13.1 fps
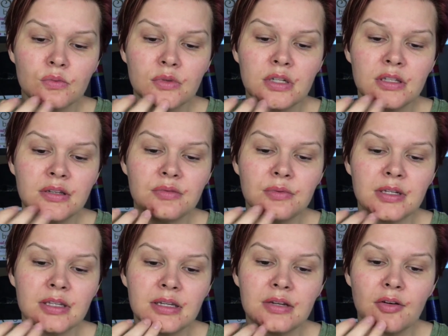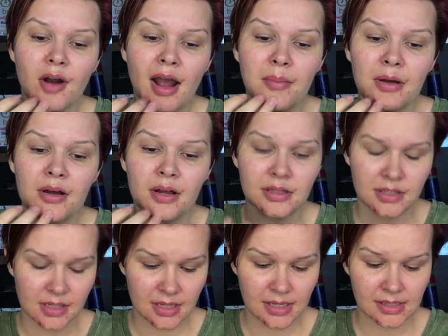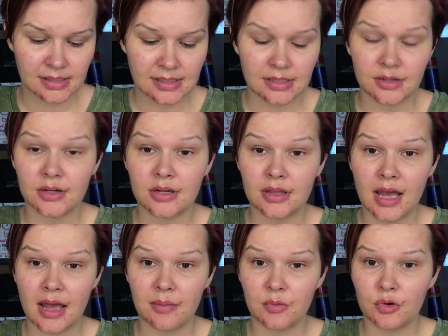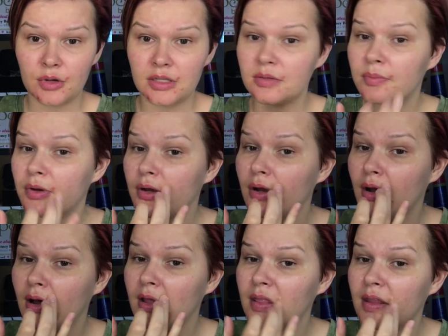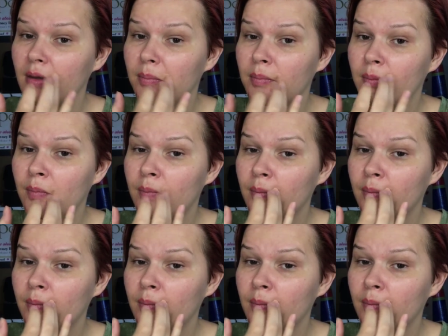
really grab onto the concealer that I'm going to put on them.